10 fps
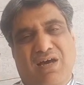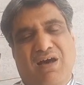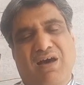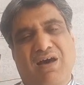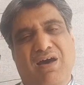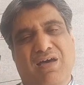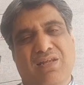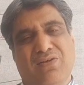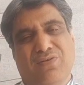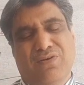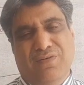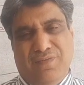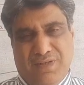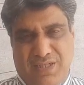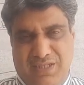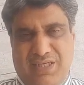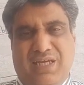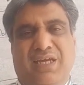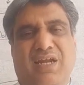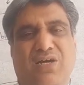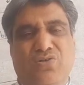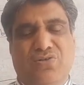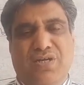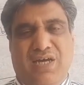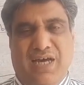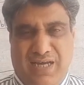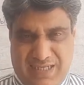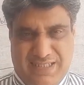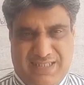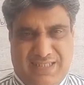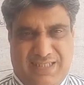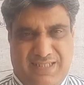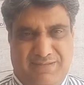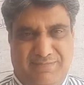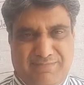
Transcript: all over around us.